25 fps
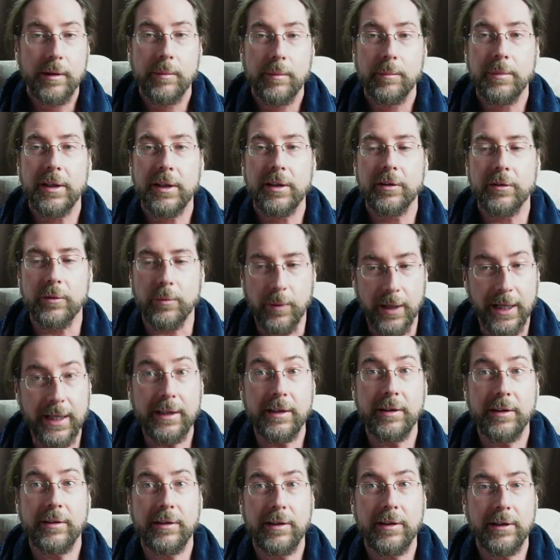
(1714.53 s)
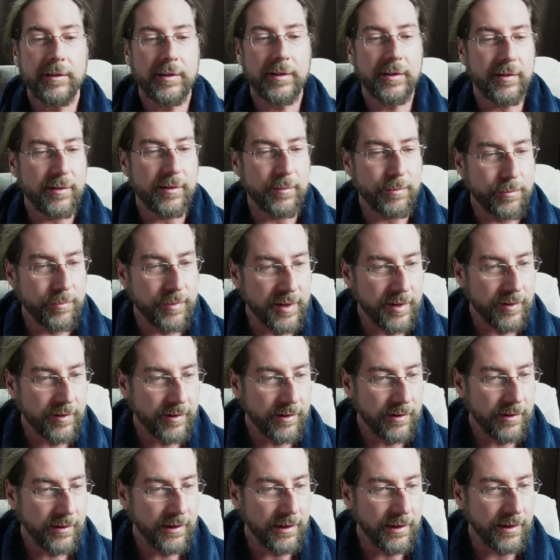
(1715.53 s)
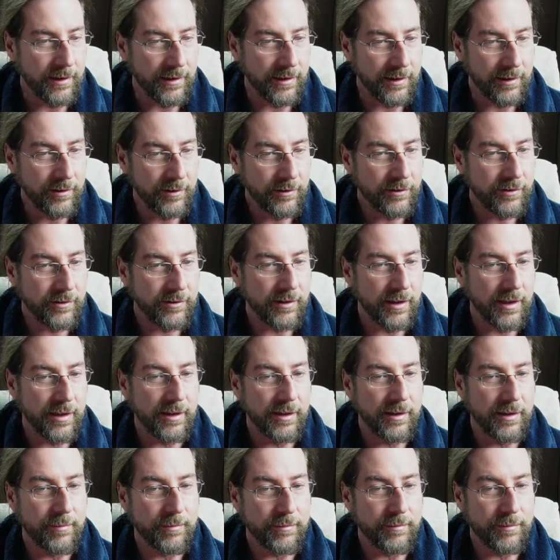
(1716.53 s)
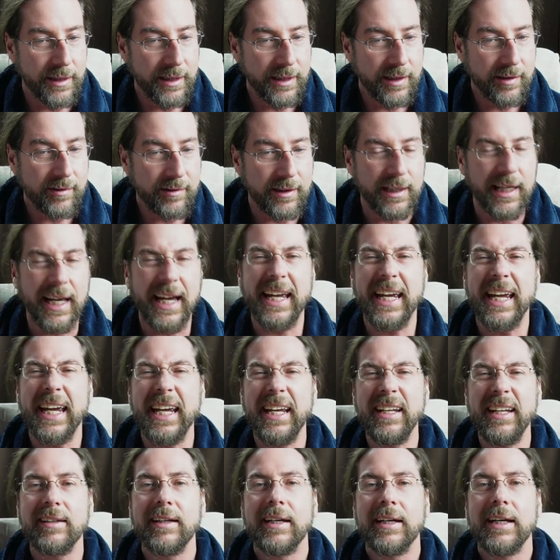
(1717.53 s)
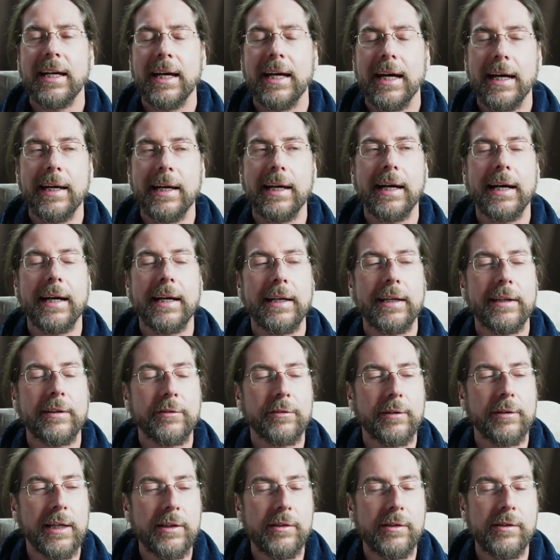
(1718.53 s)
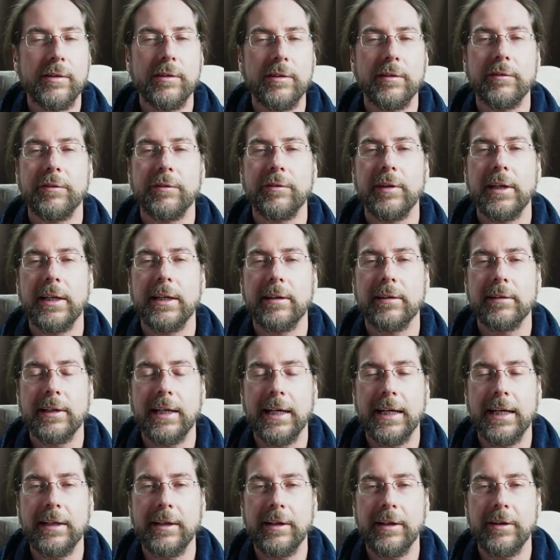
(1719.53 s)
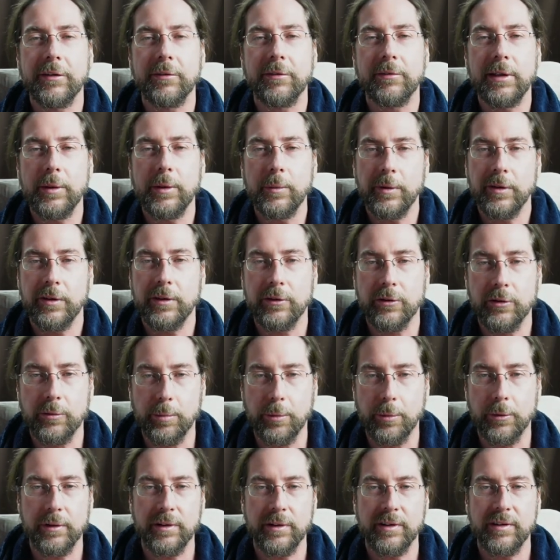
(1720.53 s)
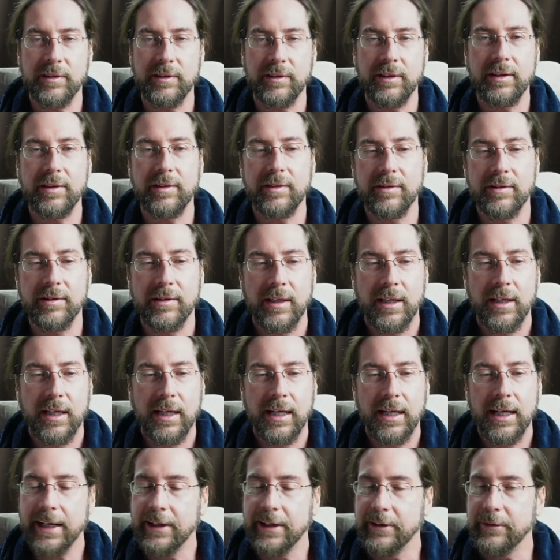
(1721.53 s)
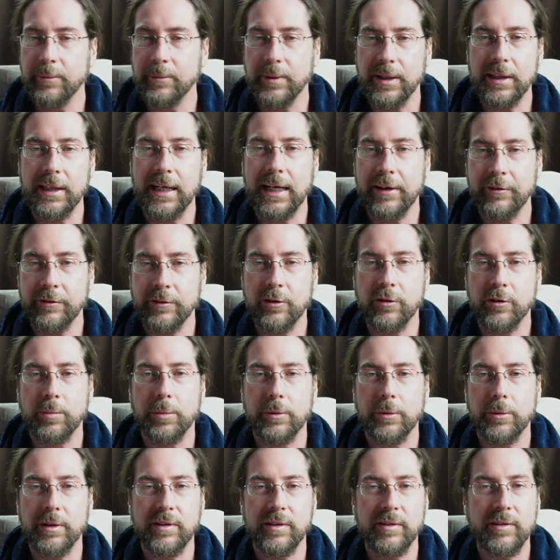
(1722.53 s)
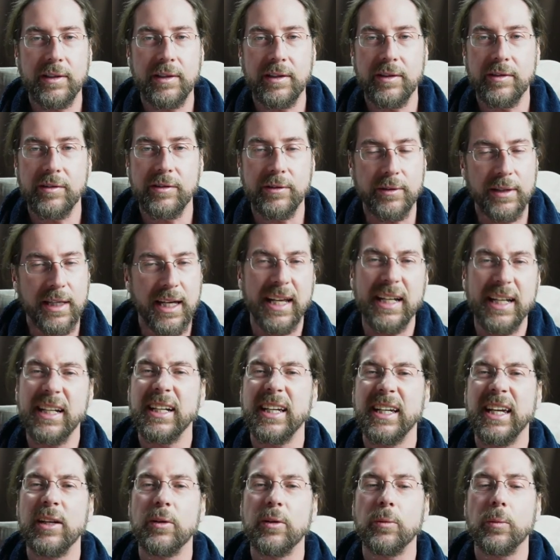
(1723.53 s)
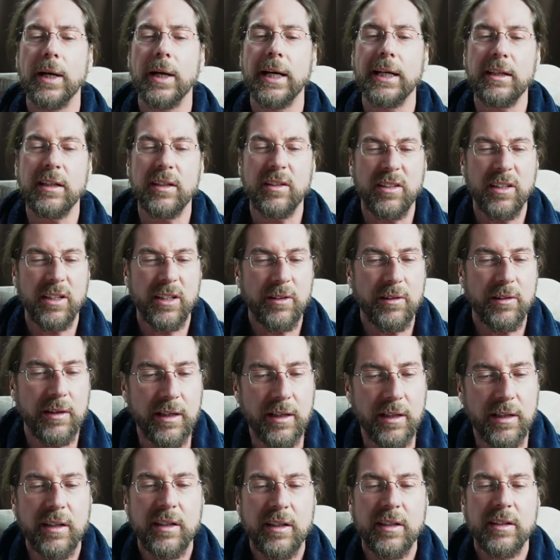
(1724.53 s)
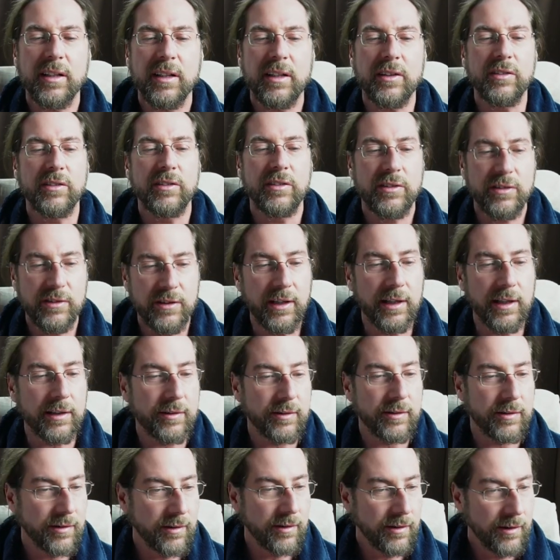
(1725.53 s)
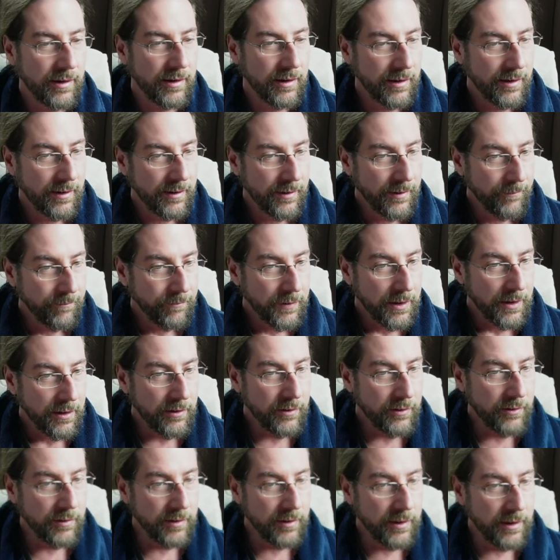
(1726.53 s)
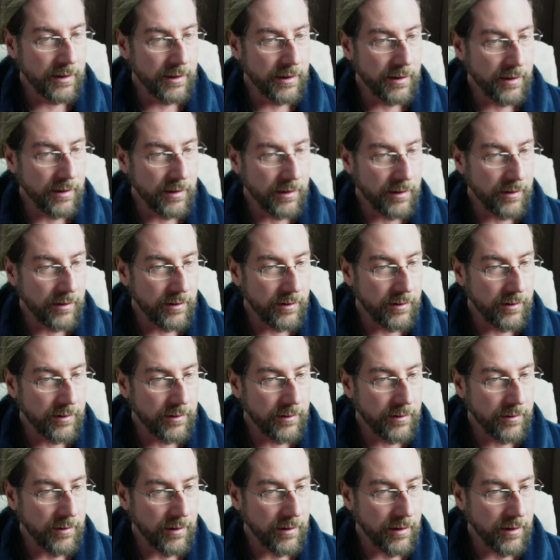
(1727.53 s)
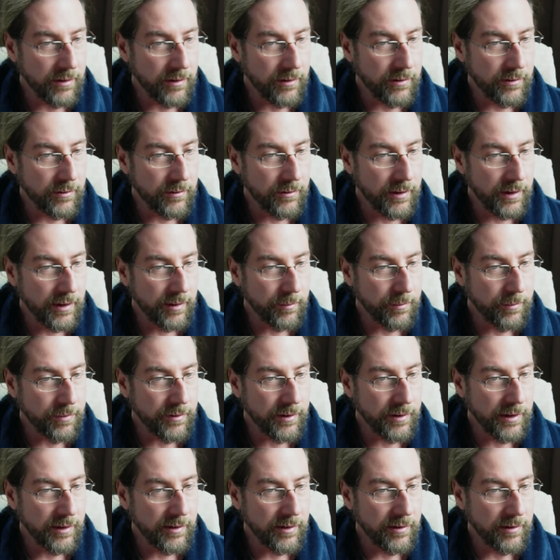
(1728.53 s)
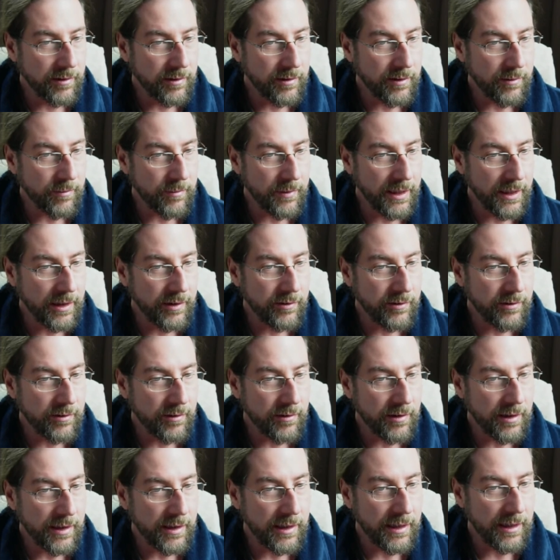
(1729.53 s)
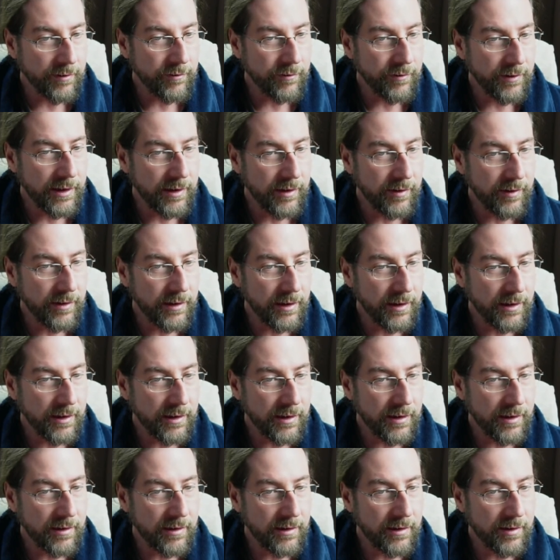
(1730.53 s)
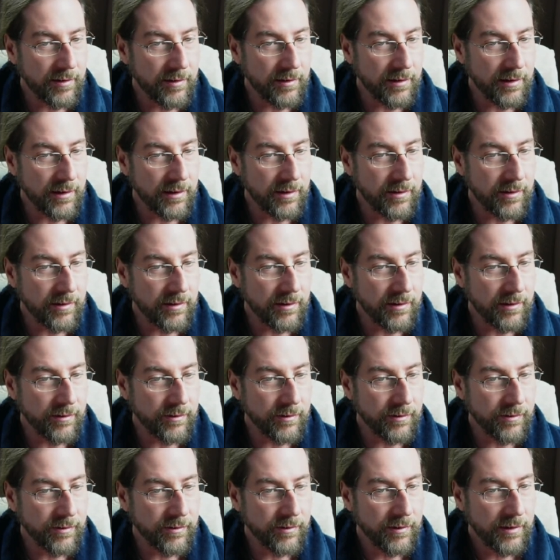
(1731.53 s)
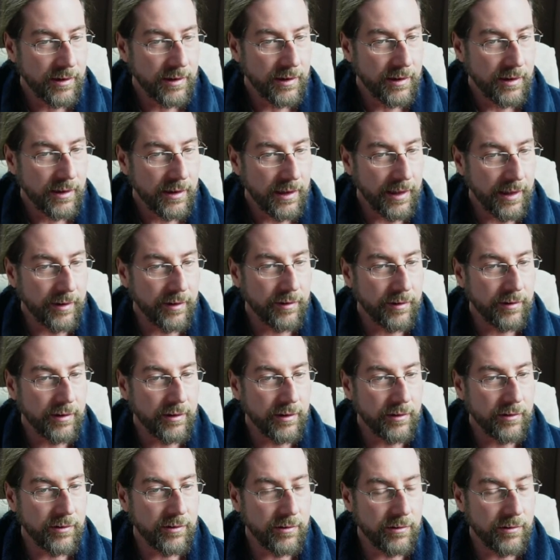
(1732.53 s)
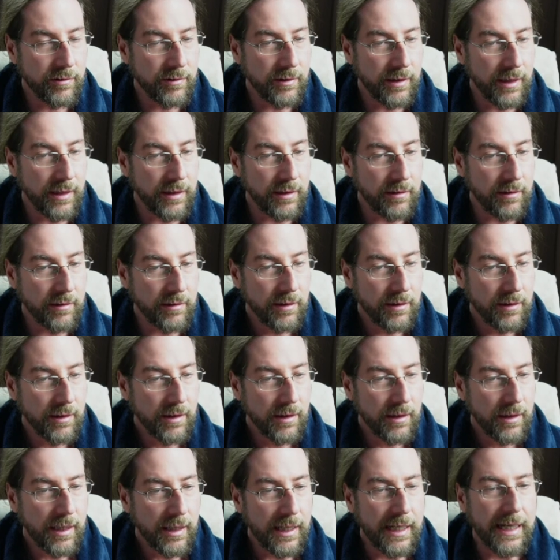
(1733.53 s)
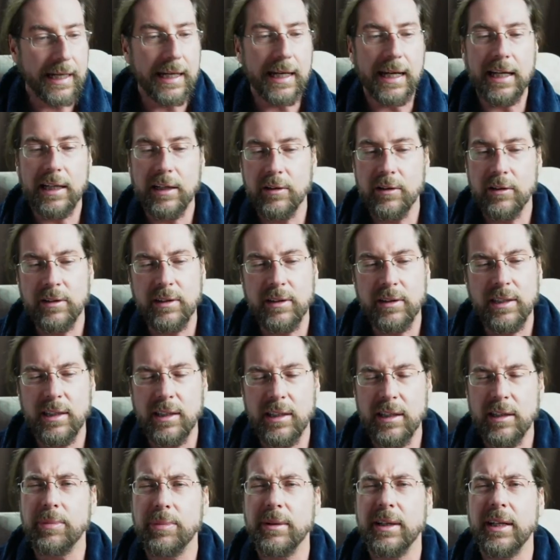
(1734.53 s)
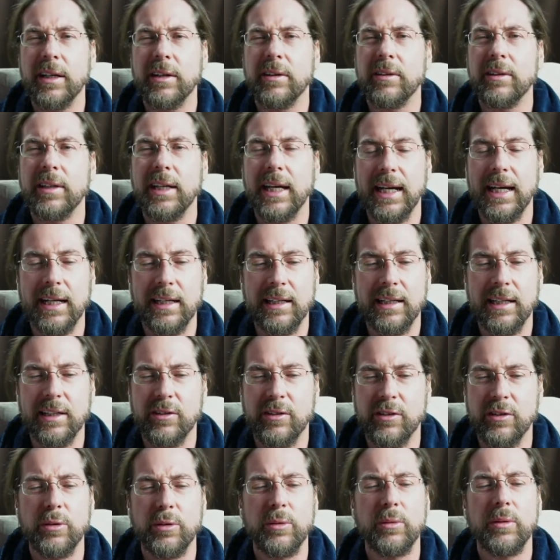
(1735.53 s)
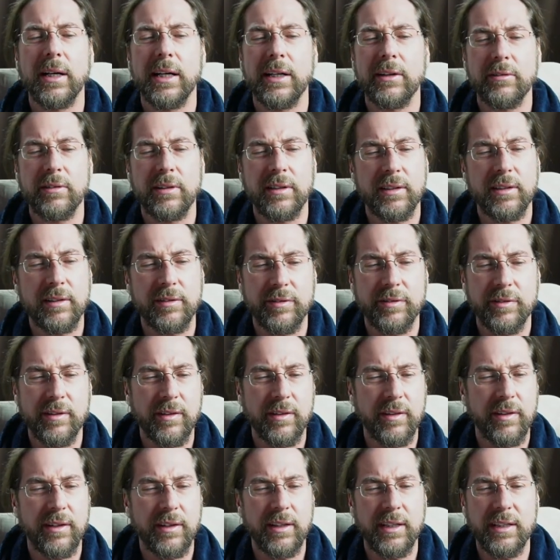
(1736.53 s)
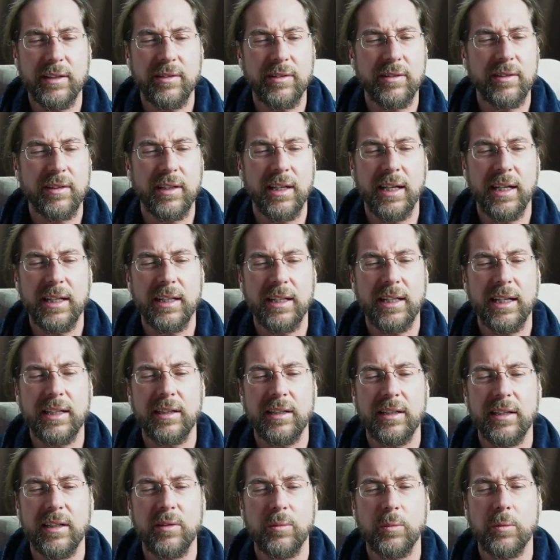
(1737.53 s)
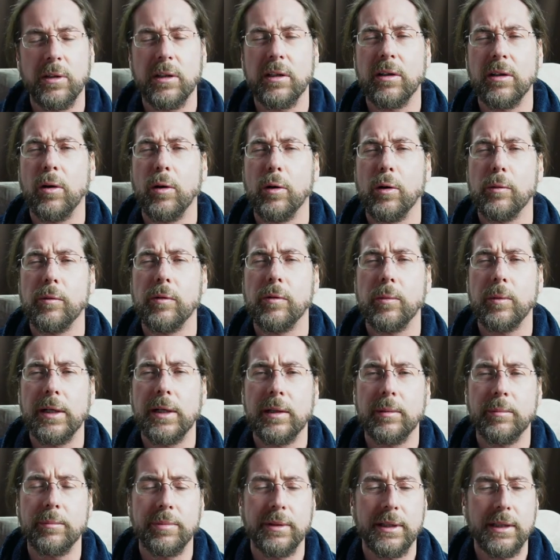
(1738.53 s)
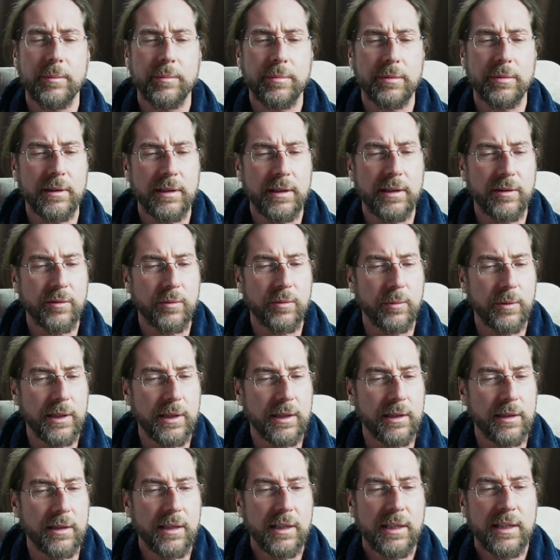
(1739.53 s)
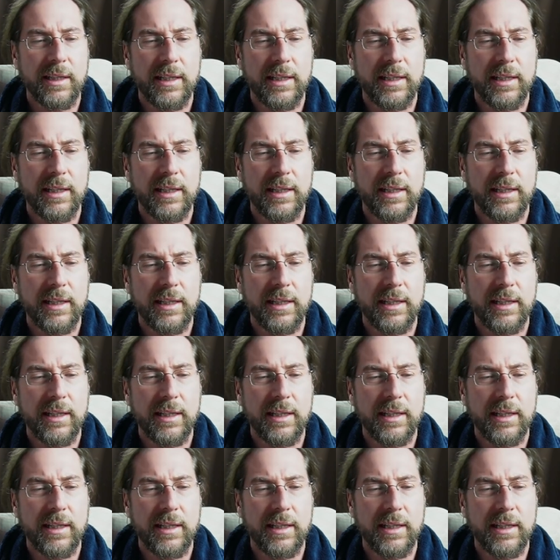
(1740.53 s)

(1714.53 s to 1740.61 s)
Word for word: Because white interior is the best thing. It looks amazing. I hate, I, I tried to configure an ID3 with the sport seats. And when you have the sport seats, you cannot get white interior. That sucks. You're doing, you, you are doing print on demand, so you can have anything there is lots of other things you could add. I, I looked at it, but I could add like 200 different things and I didn't want to overwhelm people as well.